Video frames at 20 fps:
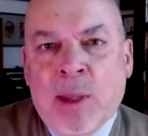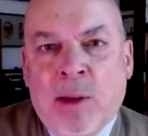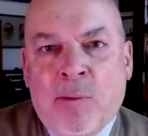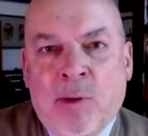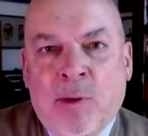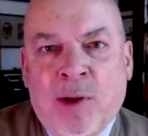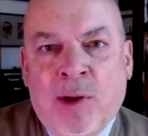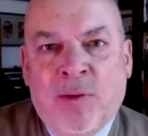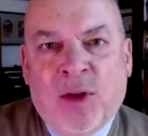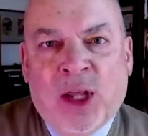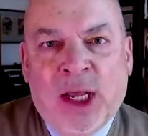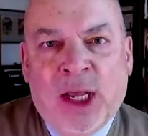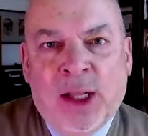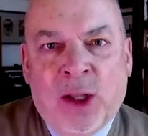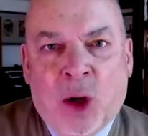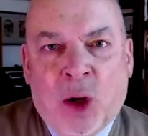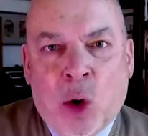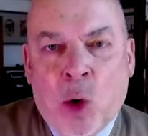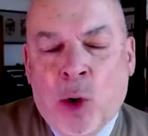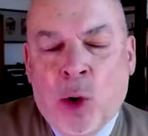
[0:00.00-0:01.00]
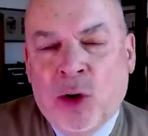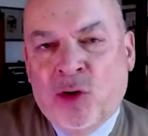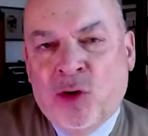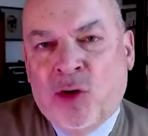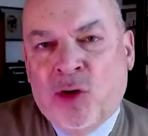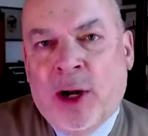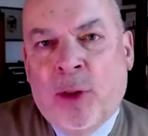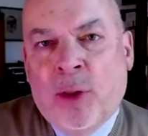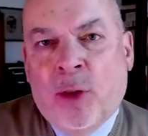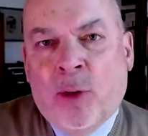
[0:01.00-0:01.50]
We've seen the court
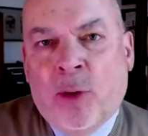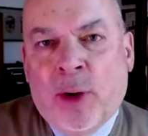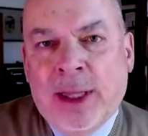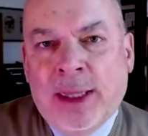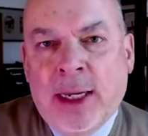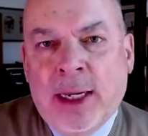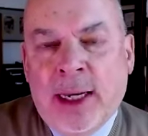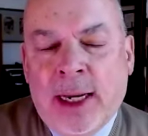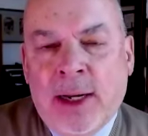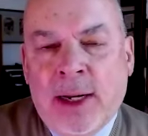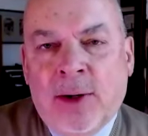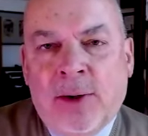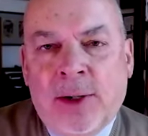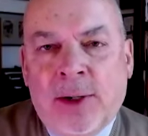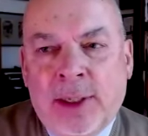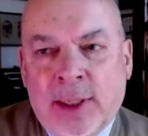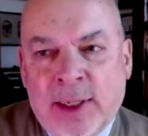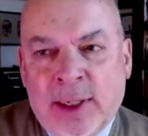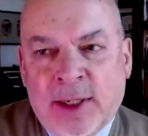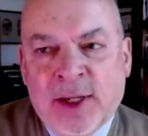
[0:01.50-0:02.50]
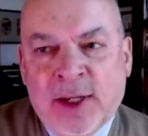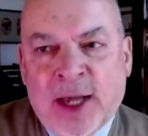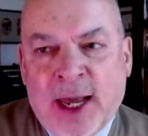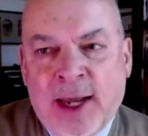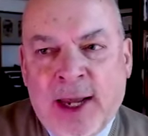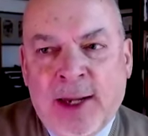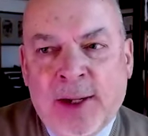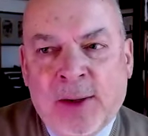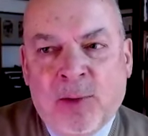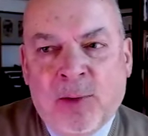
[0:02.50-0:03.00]
try to thread the needle in this
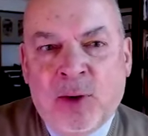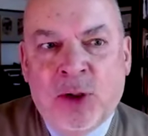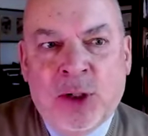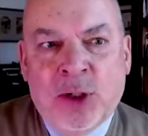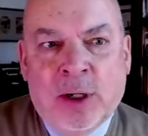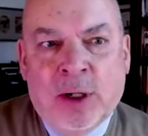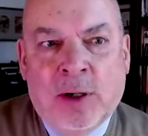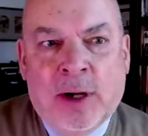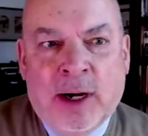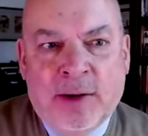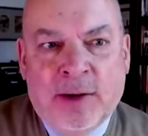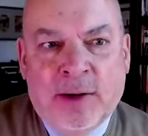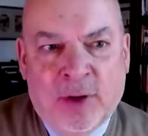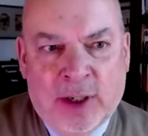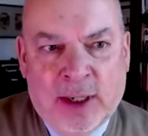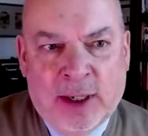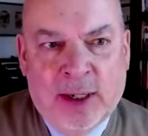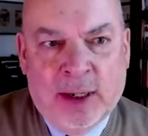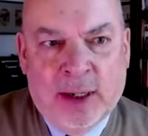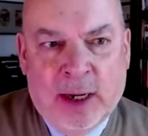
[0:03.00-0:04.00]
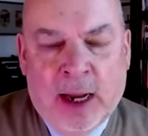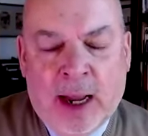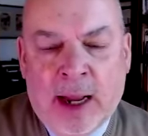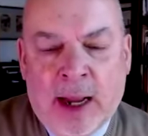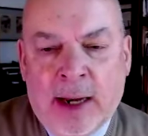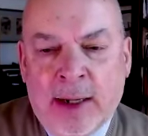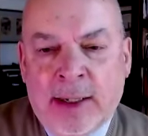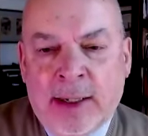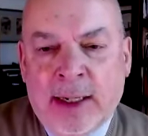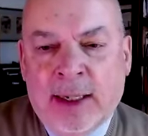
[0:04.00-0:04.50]
case, which a lot of us
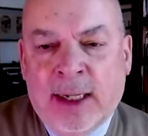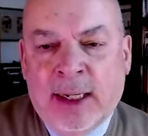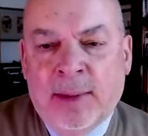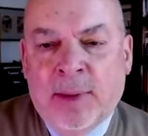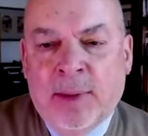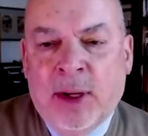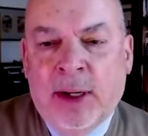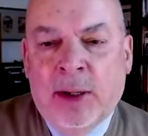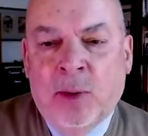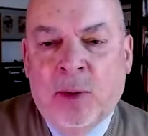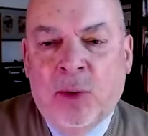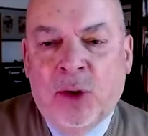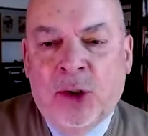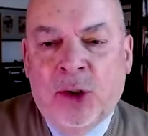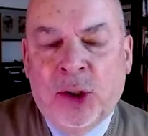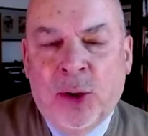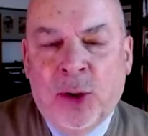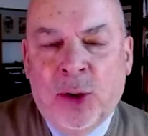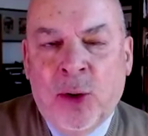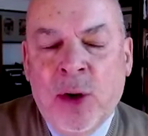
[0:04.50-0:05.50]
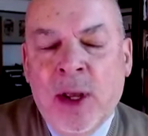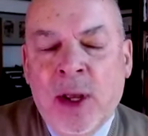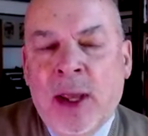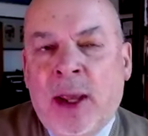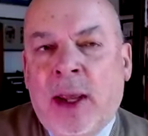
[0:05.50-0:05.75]
had anticipated it would do.